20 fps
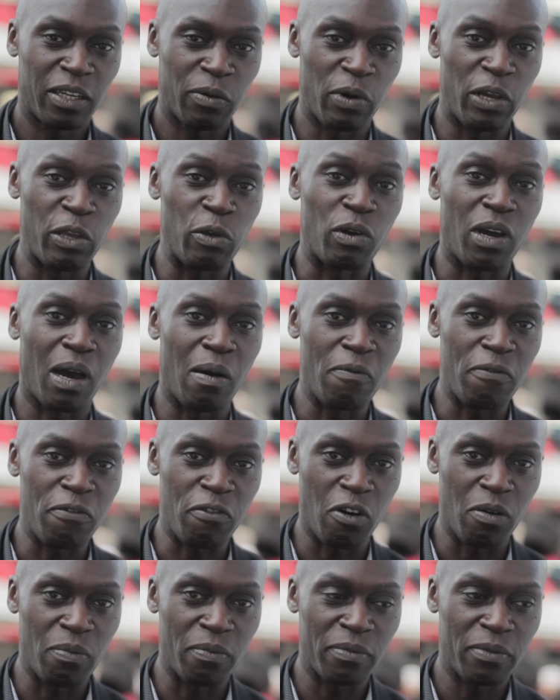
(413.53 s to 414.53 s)
where you come
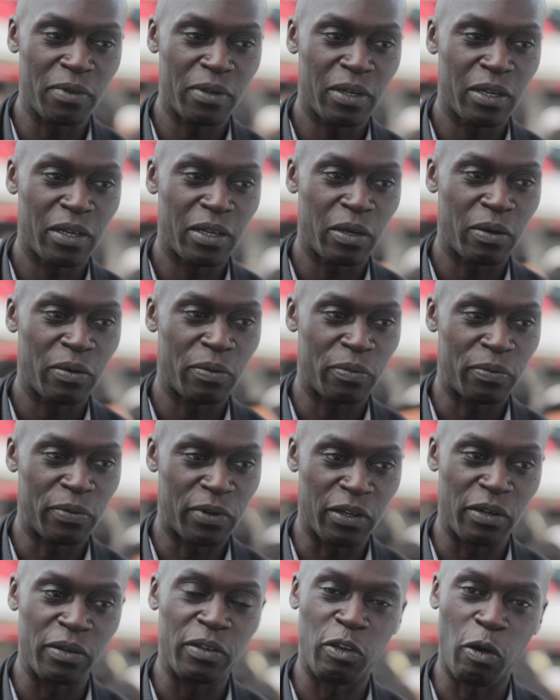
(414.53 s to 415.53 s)
from, you
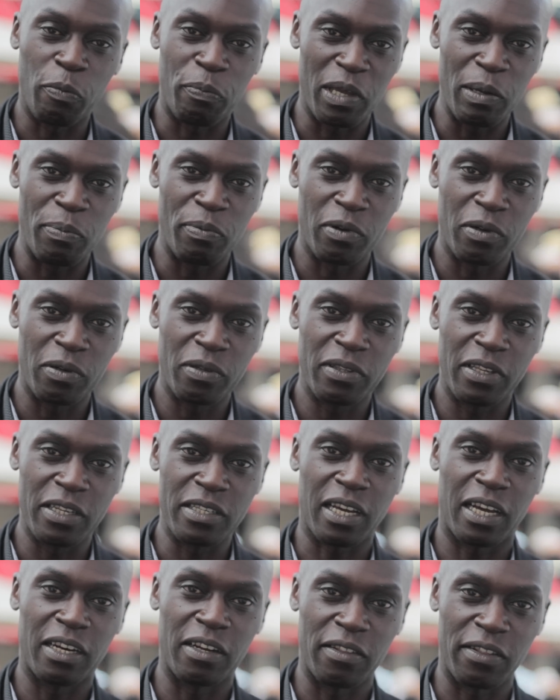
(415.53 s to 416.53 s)
know, your people, this
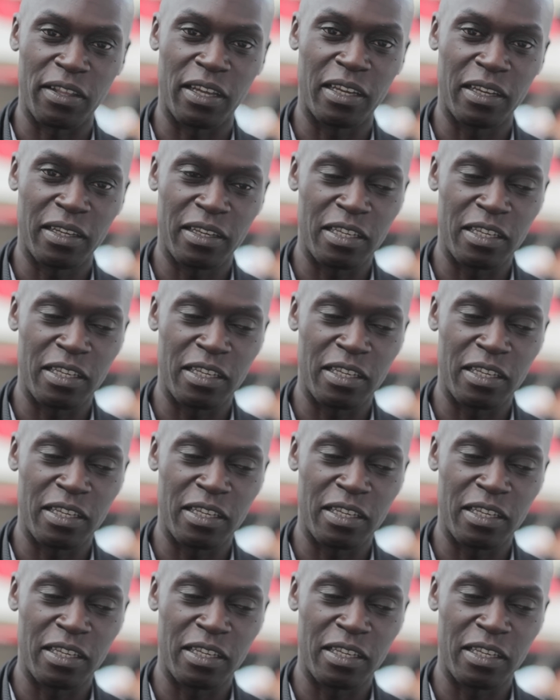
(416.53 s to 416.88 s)
kind of thing.